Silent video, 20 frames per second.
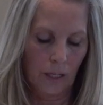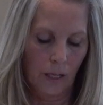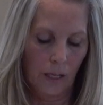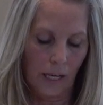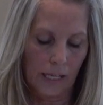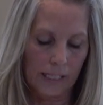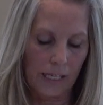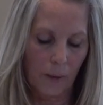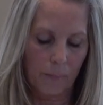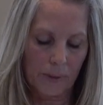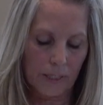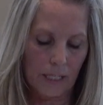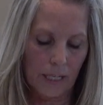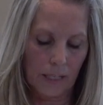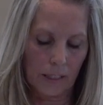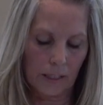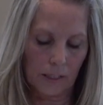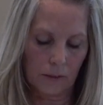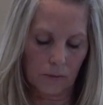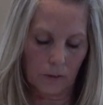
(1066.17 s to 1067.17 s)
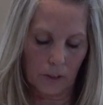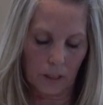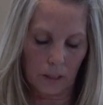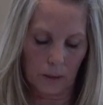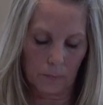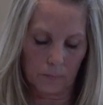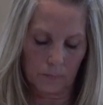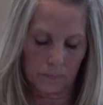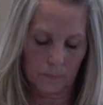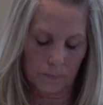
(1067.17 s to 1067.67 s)
I kept attending
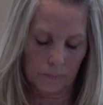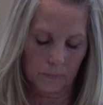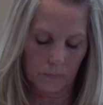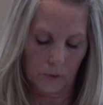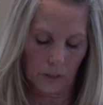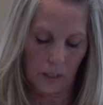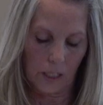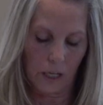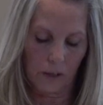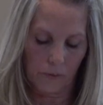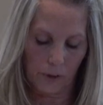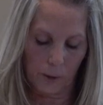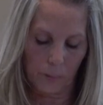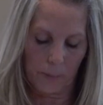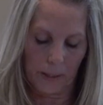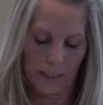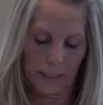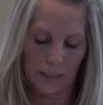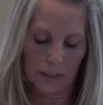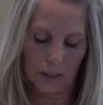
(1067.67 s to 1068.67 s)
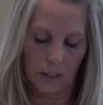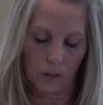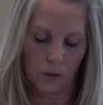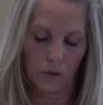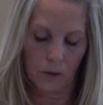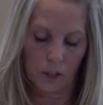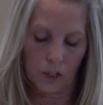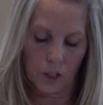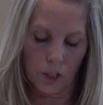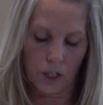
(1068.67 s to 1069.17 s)
um, recovery meetings and
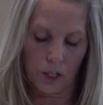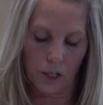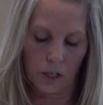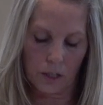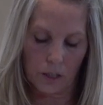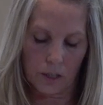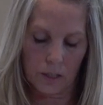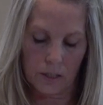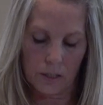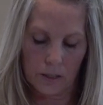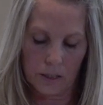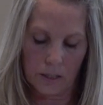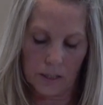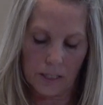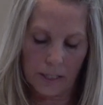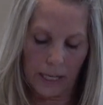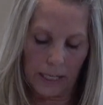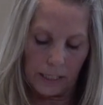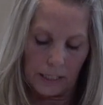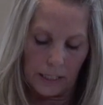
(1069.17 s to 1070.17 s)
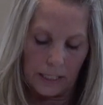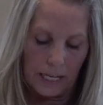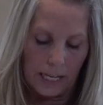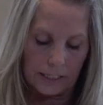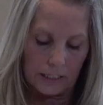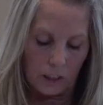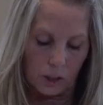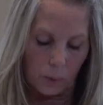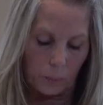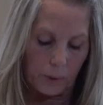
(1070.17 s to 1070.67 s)
going to church and staying
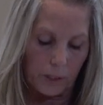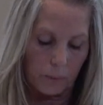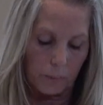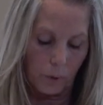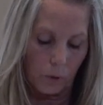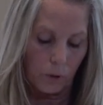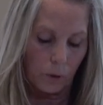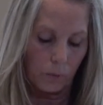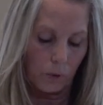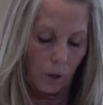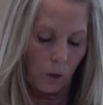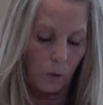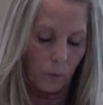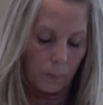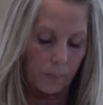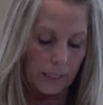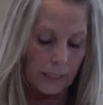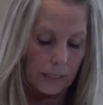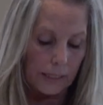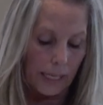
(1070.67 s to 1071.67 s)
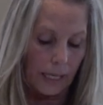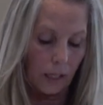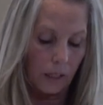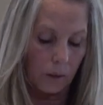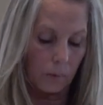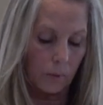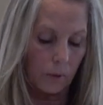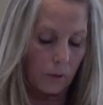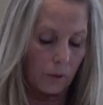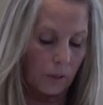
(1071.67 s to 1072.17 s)
connected to people who would hold me
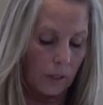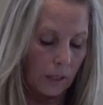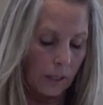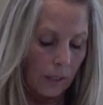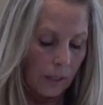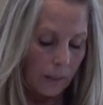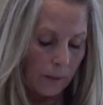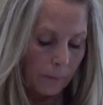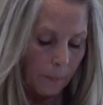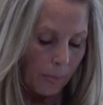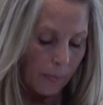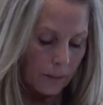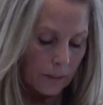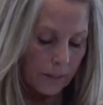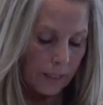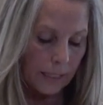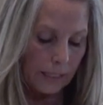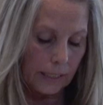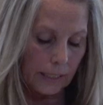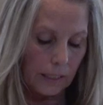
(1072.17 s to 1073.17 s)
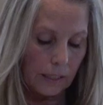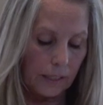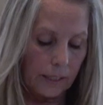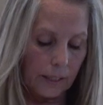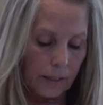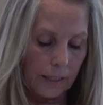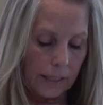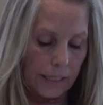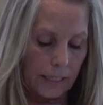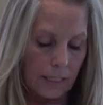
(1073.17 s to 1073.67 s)
accountable for thinking
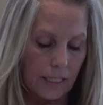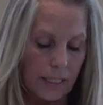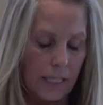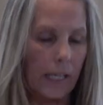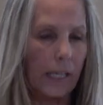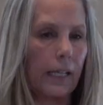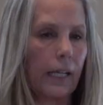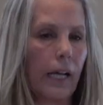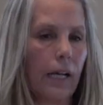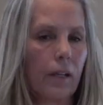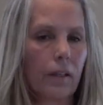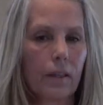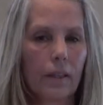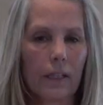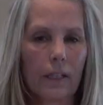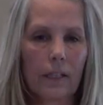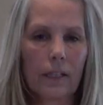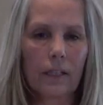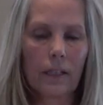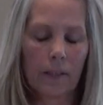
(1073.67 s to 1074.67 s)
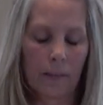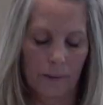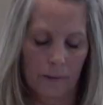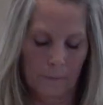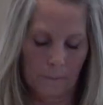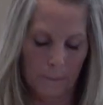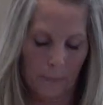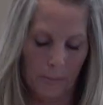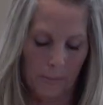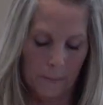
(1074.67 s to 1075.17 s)
clearly and staying healthy.
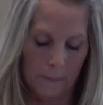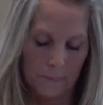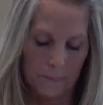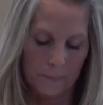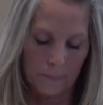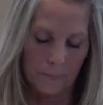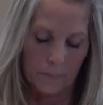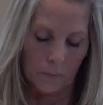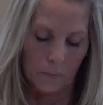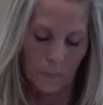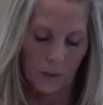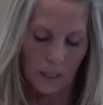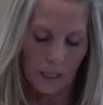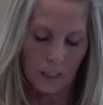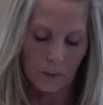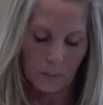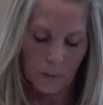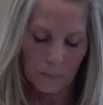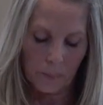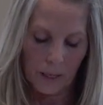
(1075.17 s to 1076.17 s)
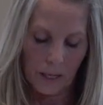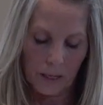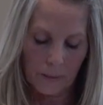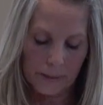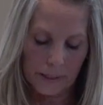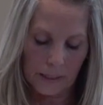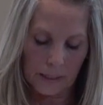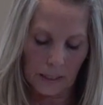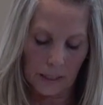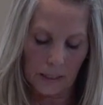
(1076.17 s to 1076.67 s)
My husband
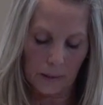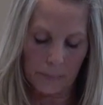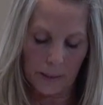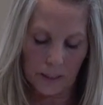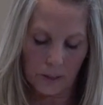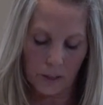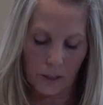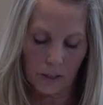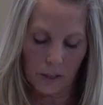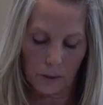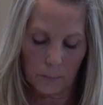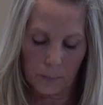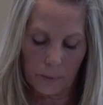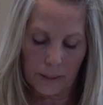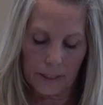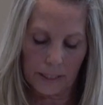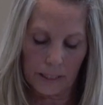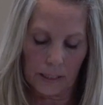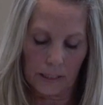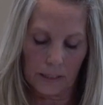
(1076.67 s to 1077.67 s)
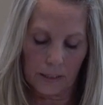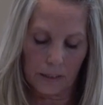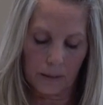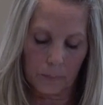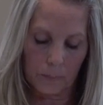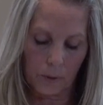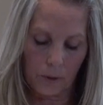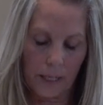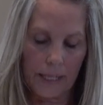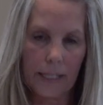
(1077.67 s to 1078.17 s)
Bobby and I, my daughter Brittany,
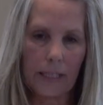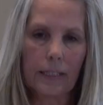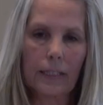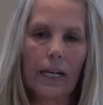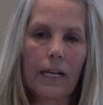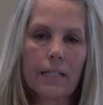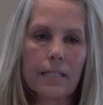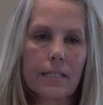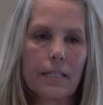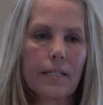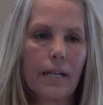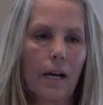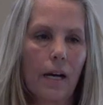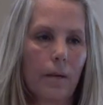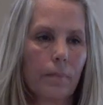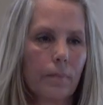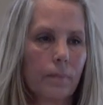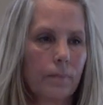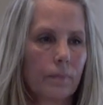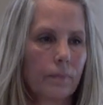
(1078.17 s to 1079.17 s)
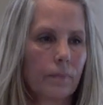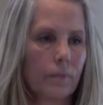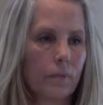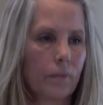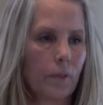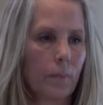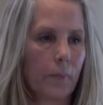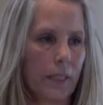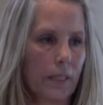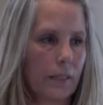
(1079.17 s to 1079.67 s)
prayed nonstop
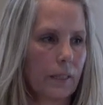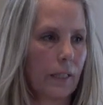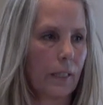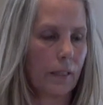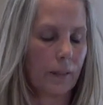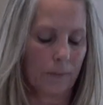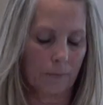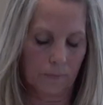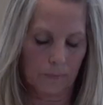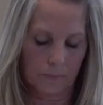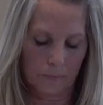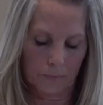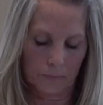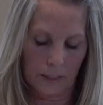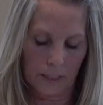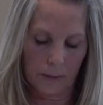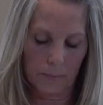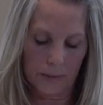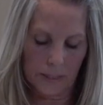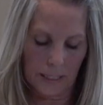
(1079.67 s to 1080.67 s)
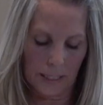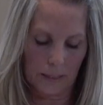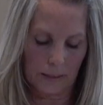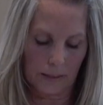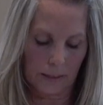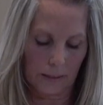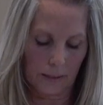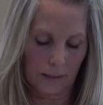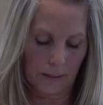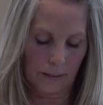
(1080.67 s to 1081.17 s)
for my son when he was out
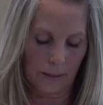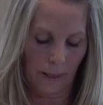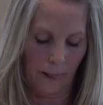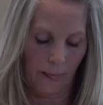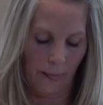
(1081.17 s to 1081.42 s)
there.